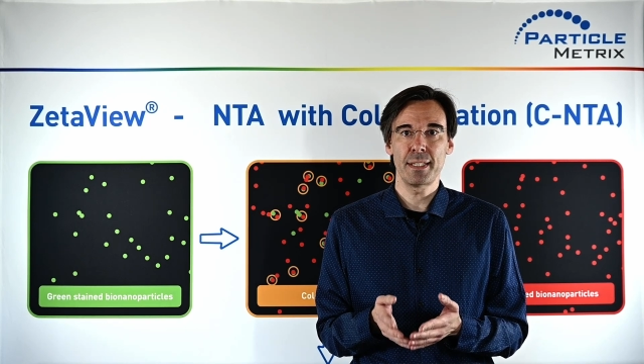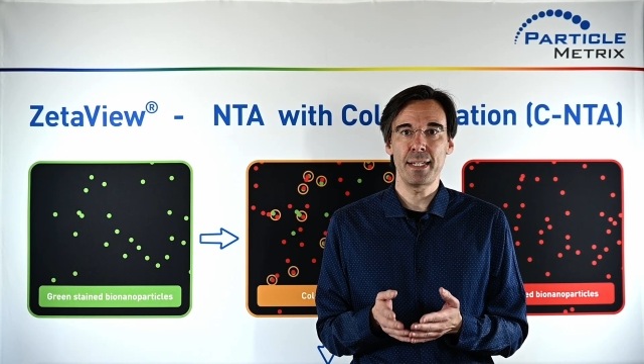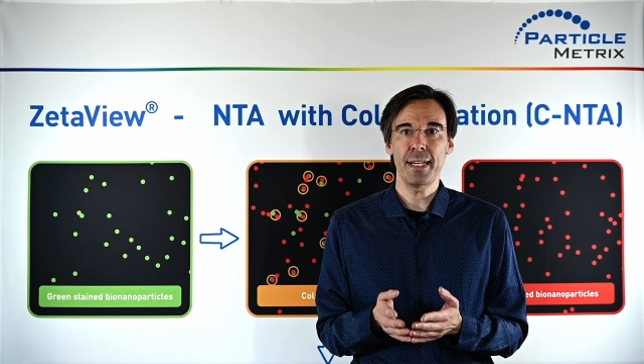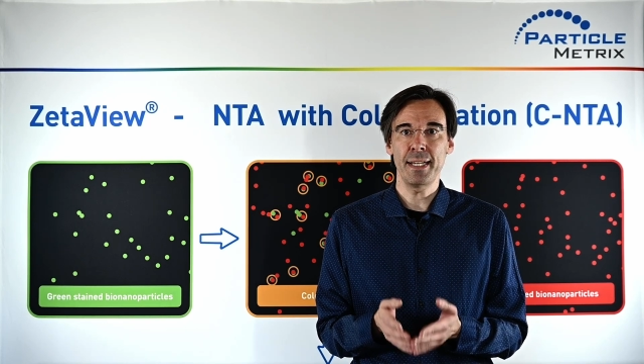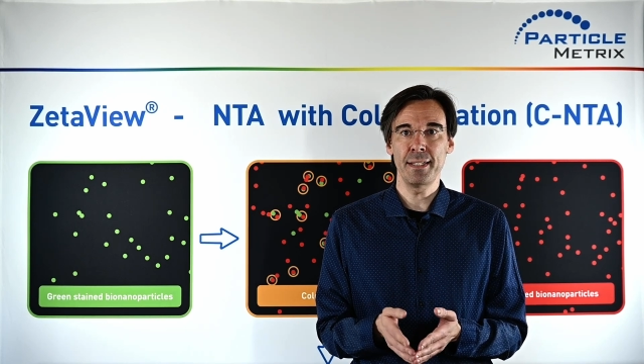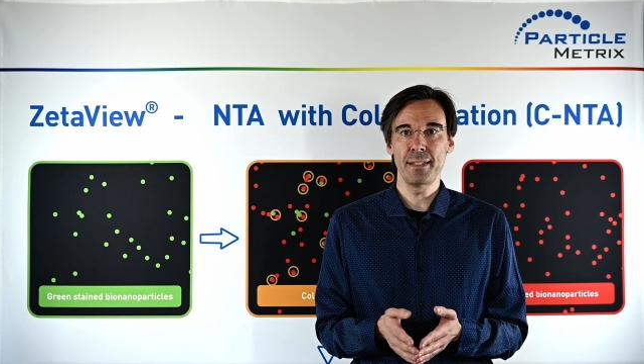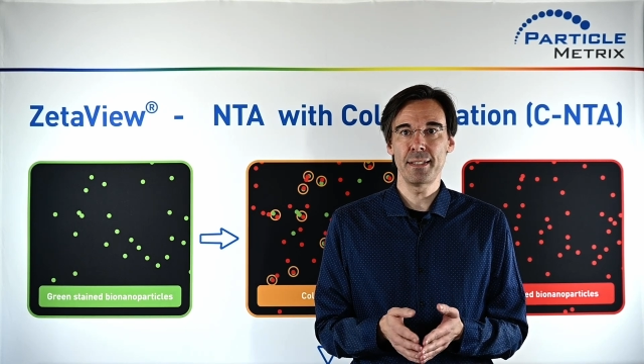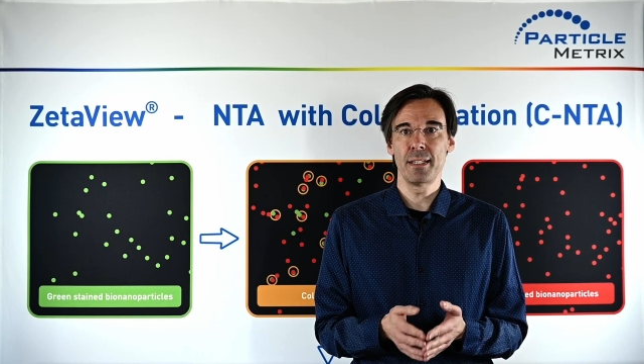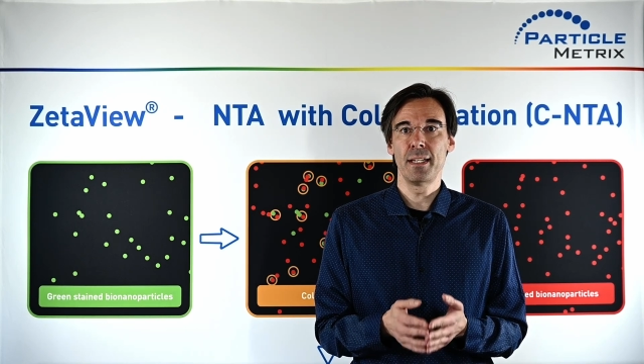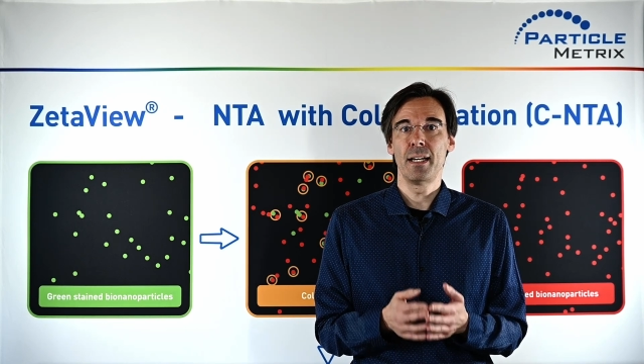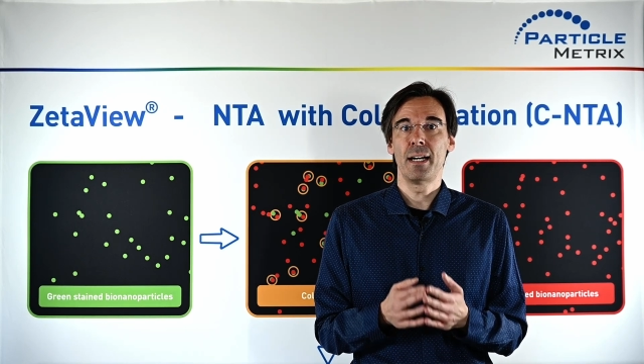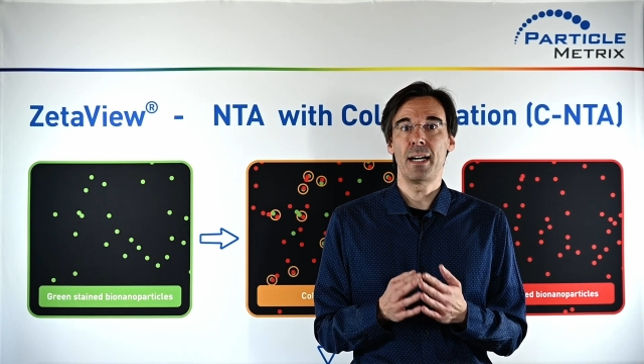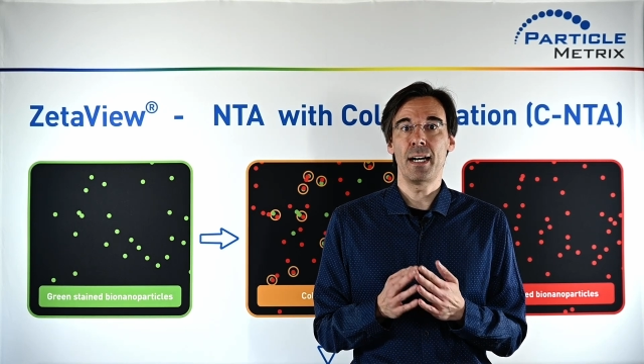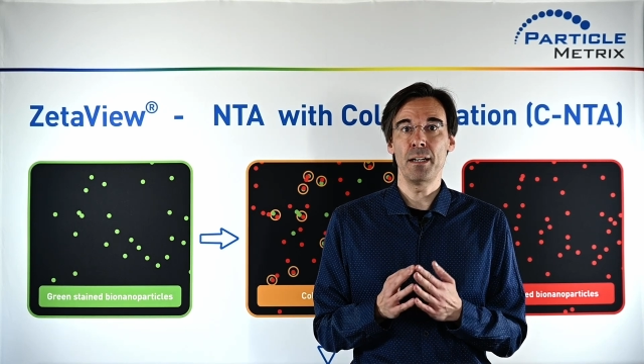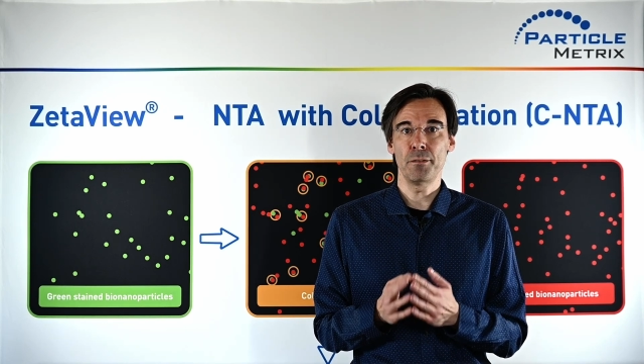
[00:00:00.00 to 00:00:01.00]
and
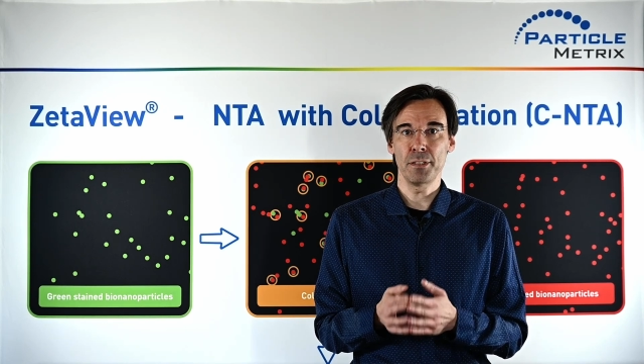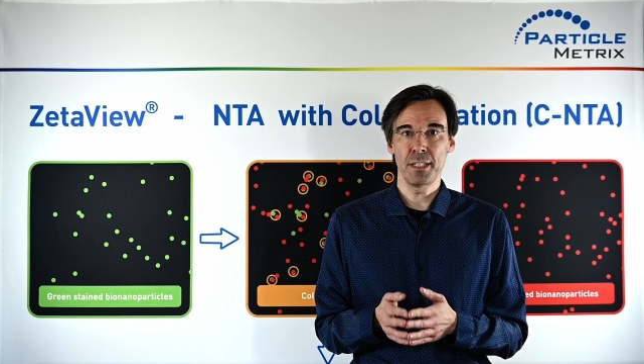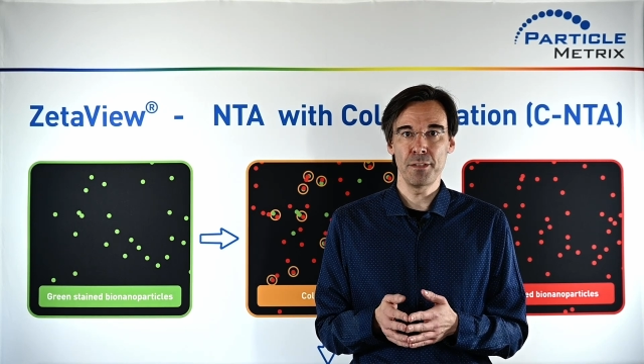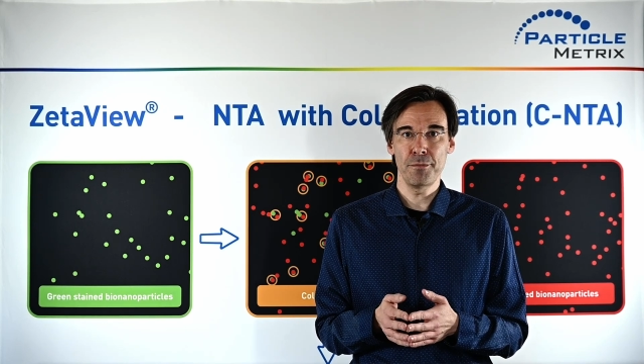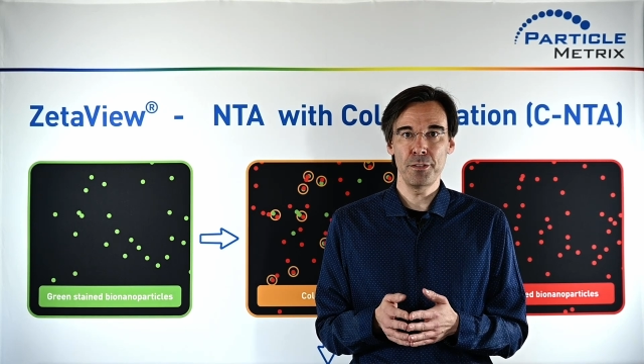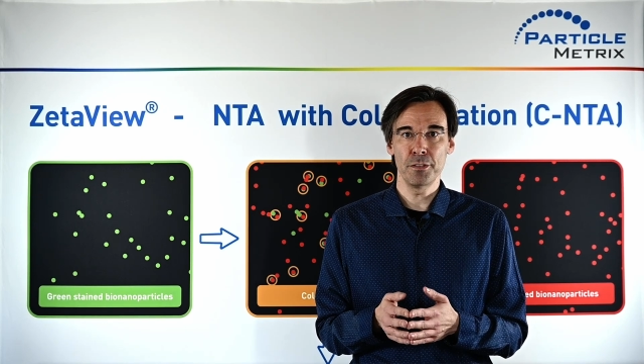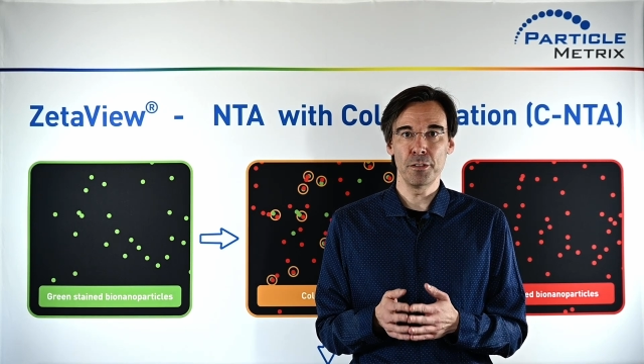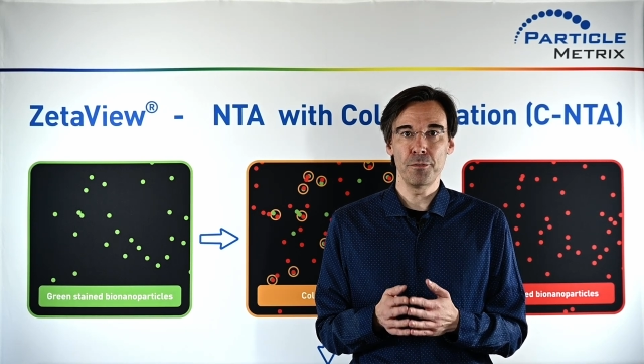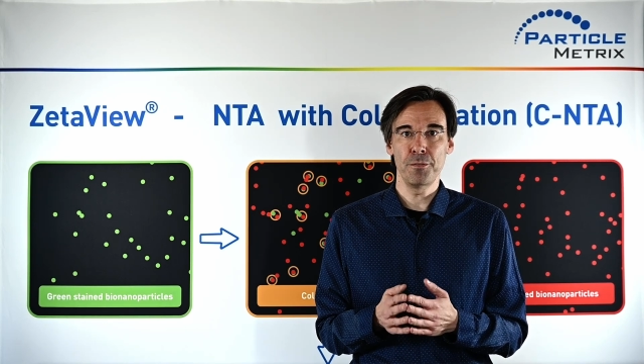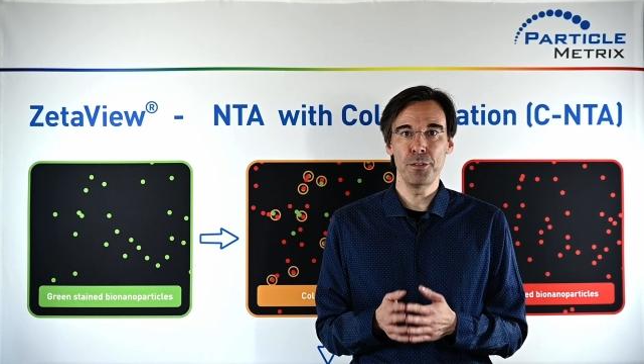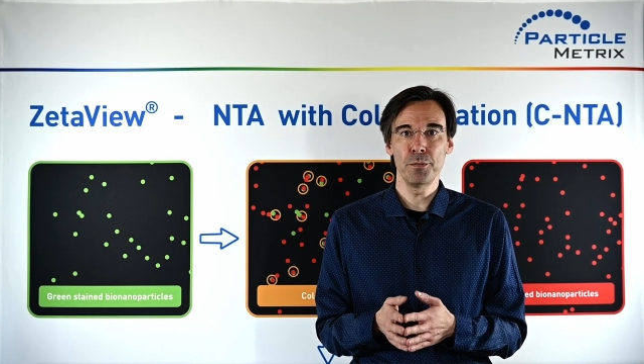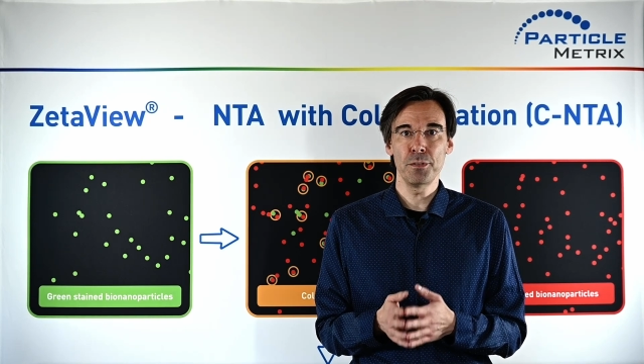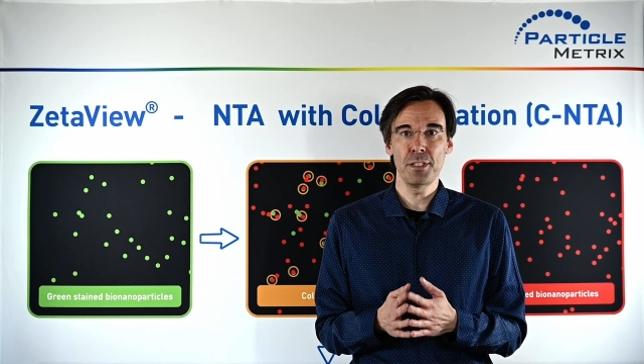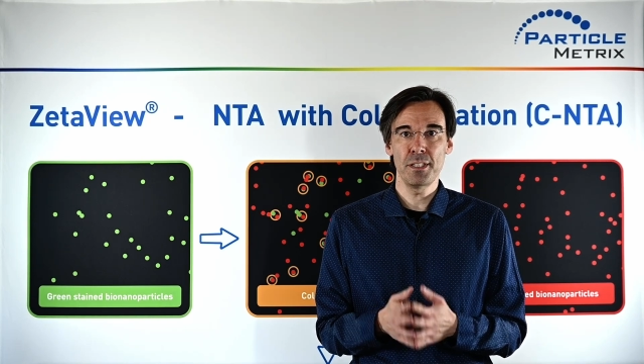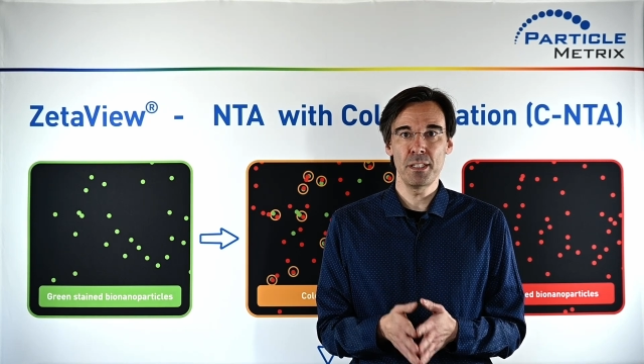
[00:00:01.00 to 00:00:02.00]
I will give you a
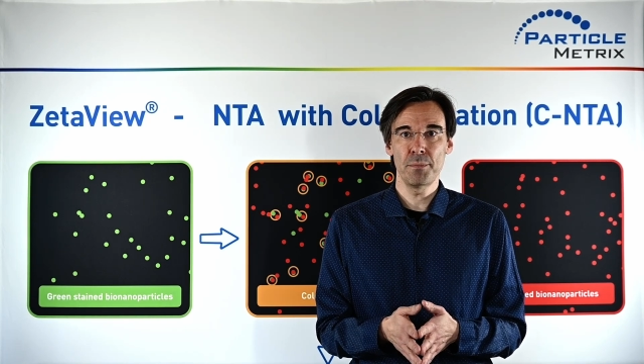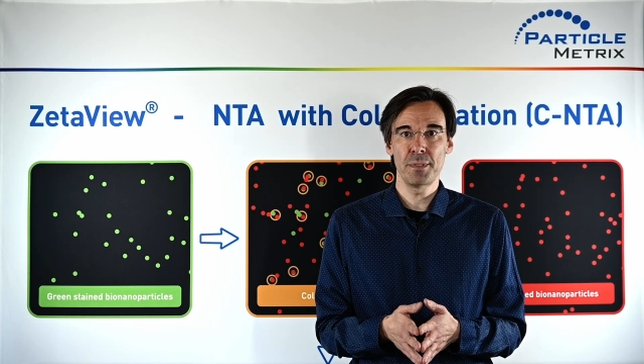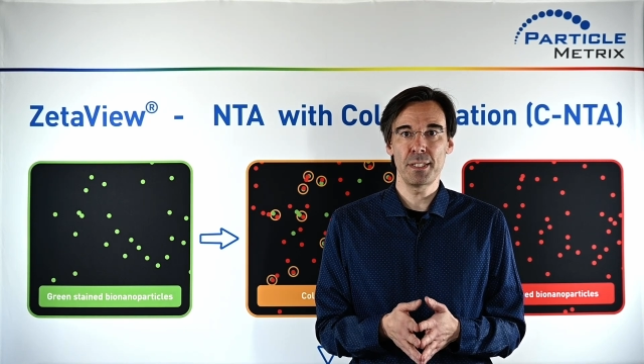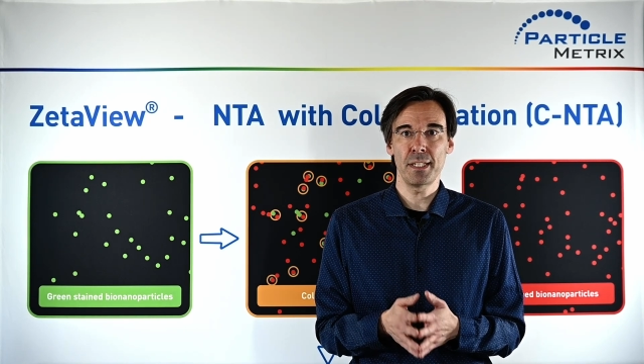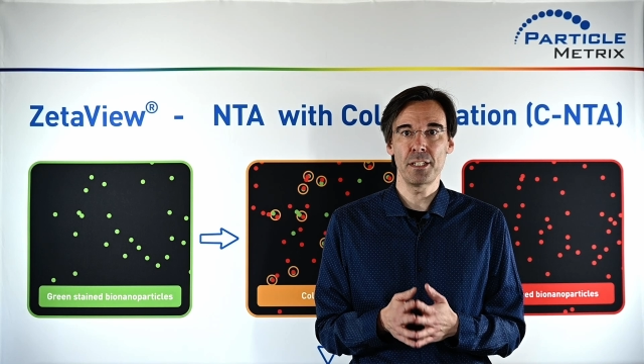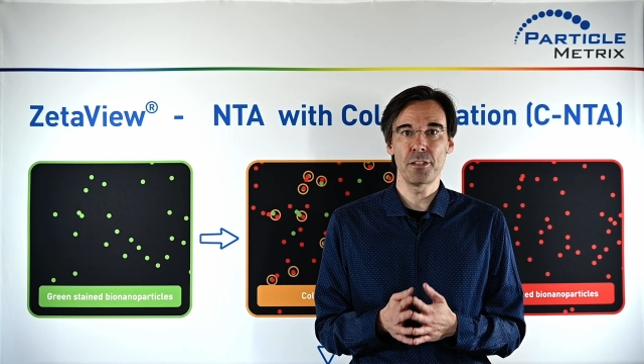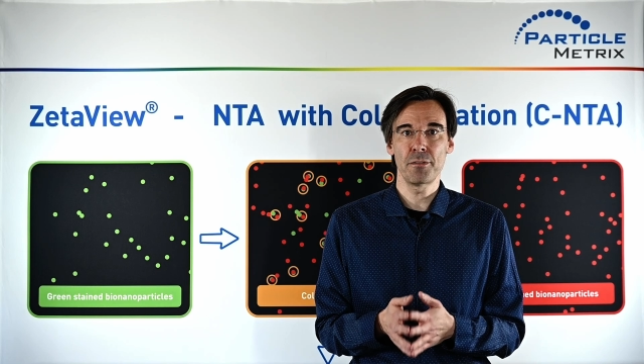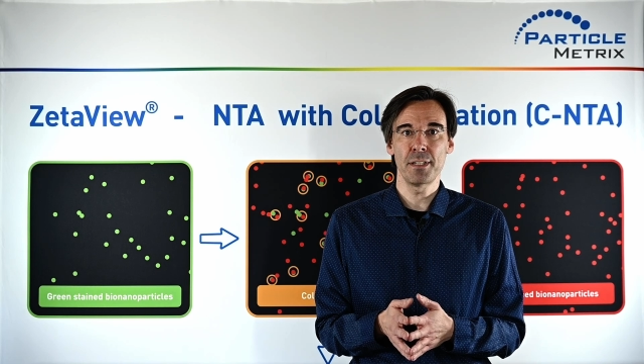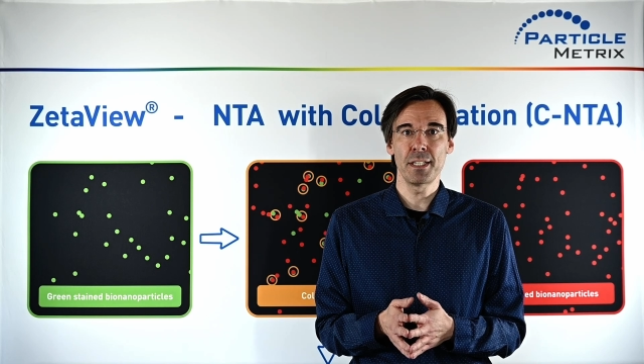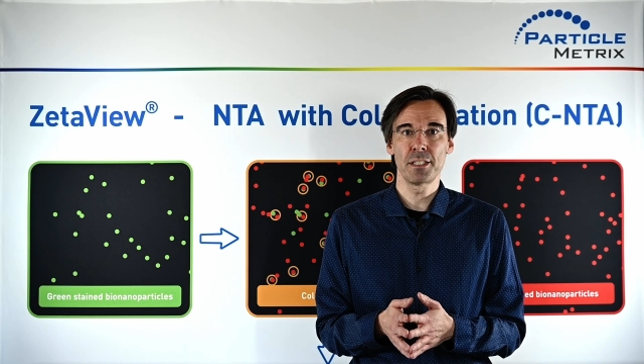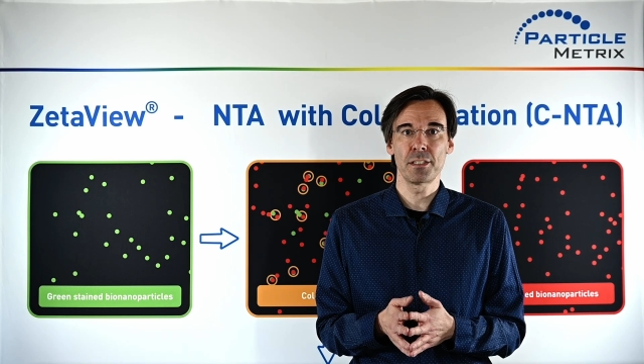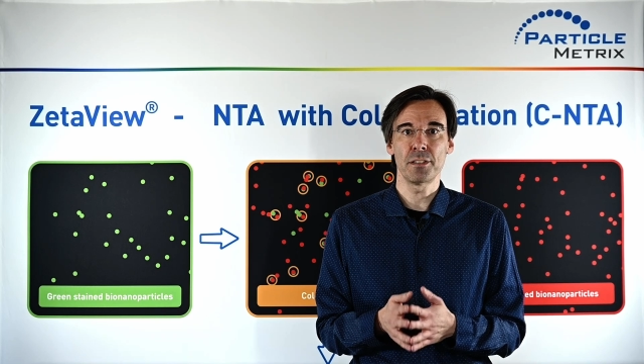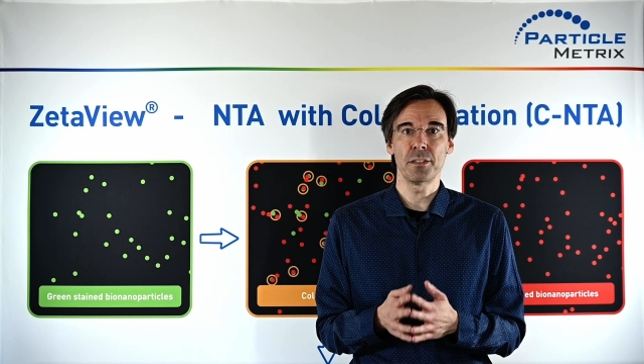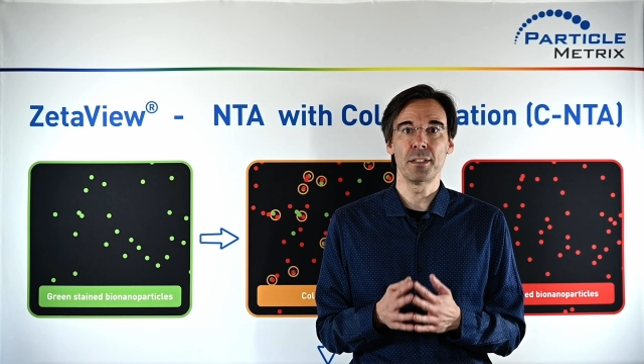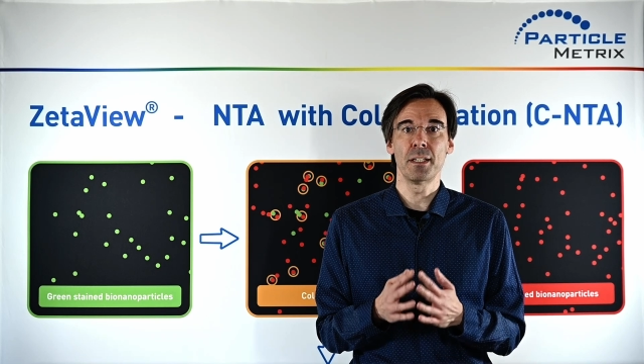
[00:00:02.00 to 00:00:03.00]
few tips and tricks
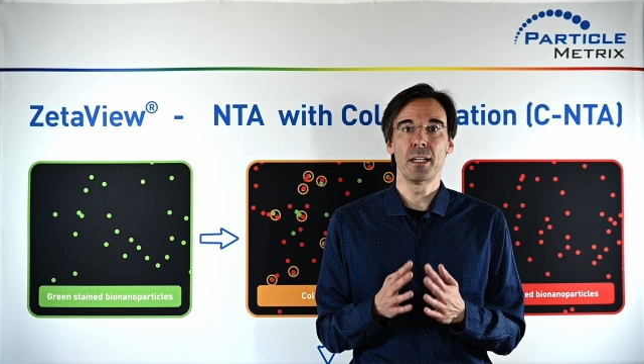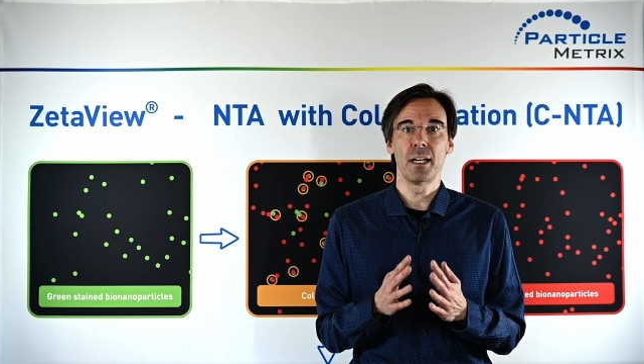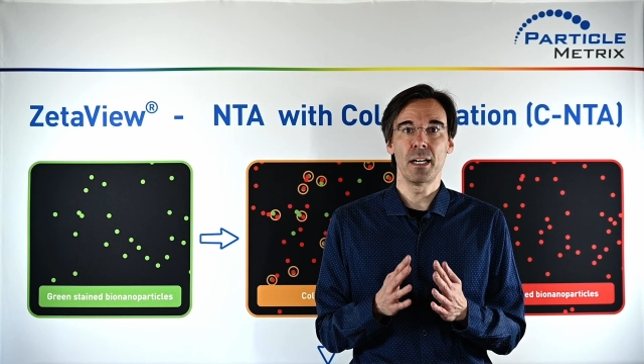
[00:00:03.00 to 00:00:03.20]
on